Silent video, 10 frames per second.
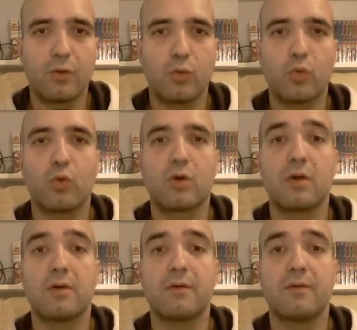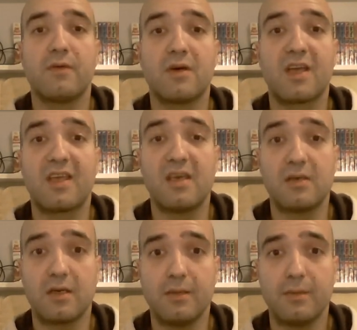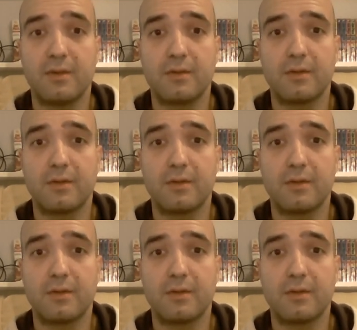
who will kill him,